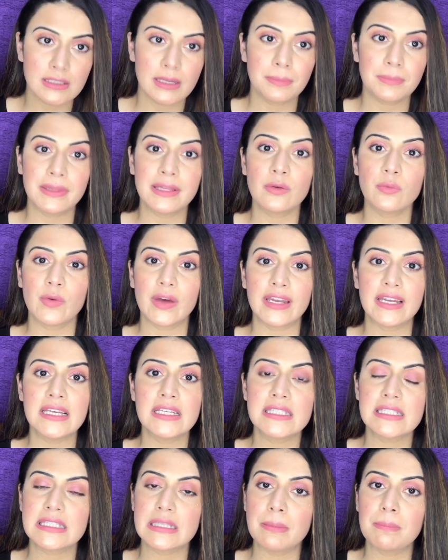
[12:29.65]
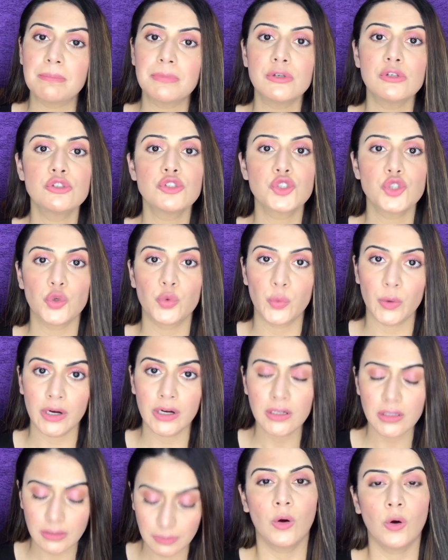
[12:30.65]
Something very simple should work.